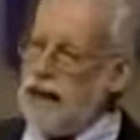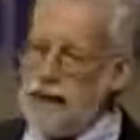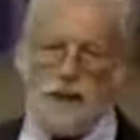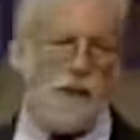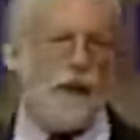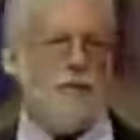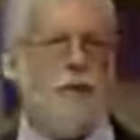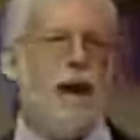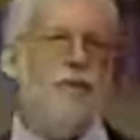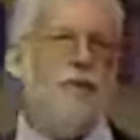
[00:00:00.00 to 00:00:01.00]
I'd
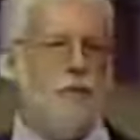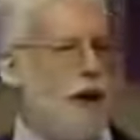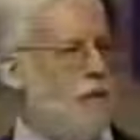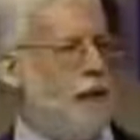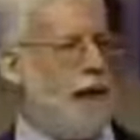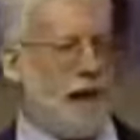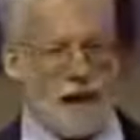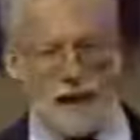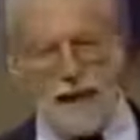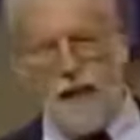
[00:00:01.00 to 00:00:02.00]
suggest perhaps you might want to
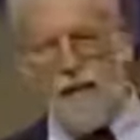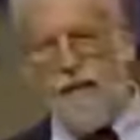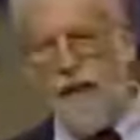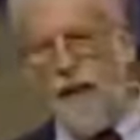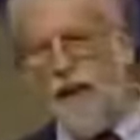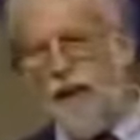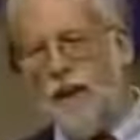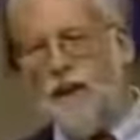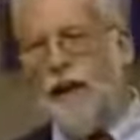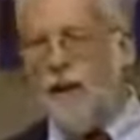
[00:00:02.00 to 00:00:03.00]
get the other video
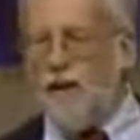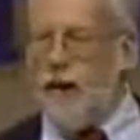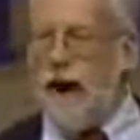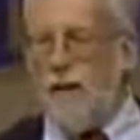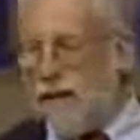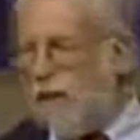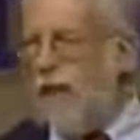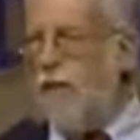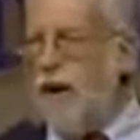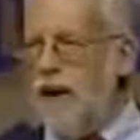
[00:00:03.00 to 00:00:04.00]
that's out, out there
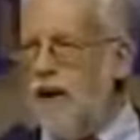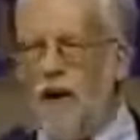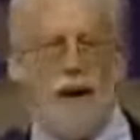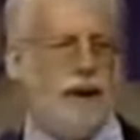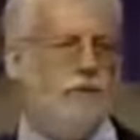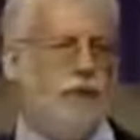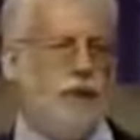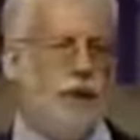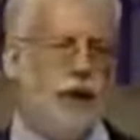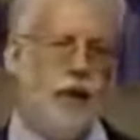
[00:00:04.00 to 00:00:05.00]
already called
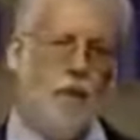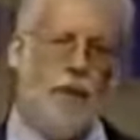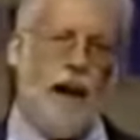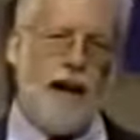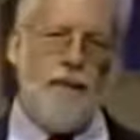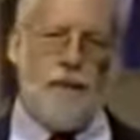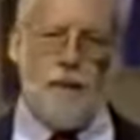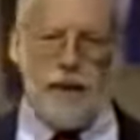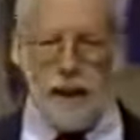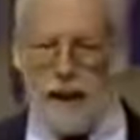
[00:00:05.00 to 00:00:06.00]
Exposing the Illuminati
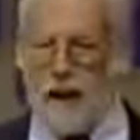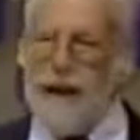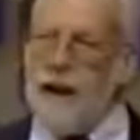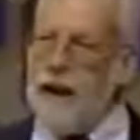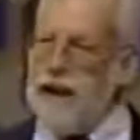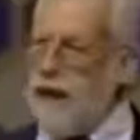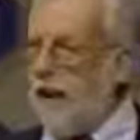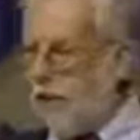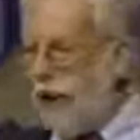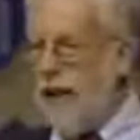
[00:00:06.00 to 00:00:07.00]
from Within because
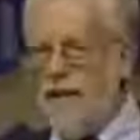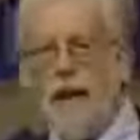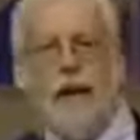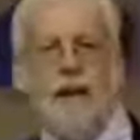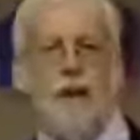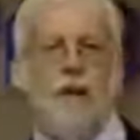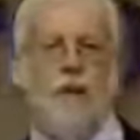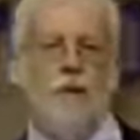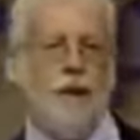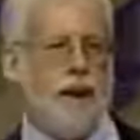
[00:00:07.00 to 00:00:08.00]
I don't really have time to go
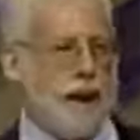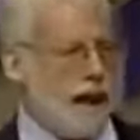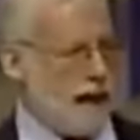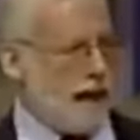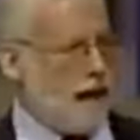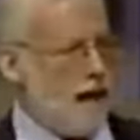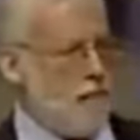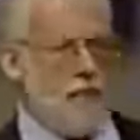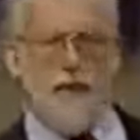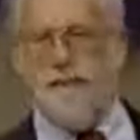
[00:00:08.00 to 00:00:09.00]
into it tonight.
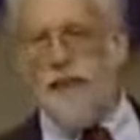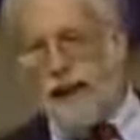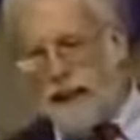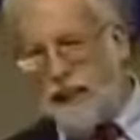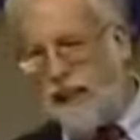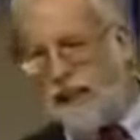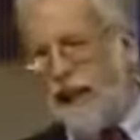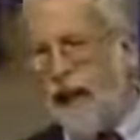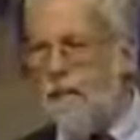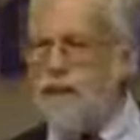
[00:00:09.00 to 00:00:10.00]
But suffice it to
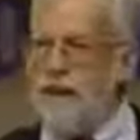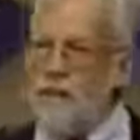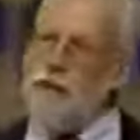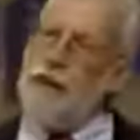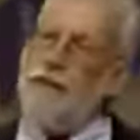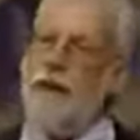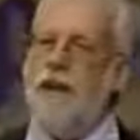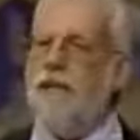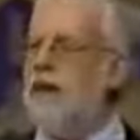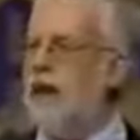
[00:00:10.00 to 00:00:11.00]
say, I was deeply
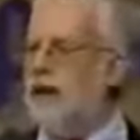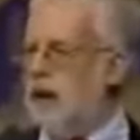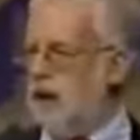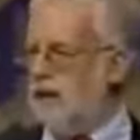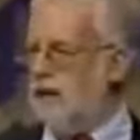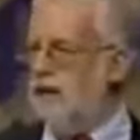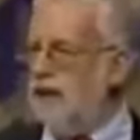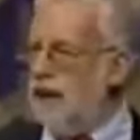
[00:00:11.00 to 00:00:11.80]
involved in the occult.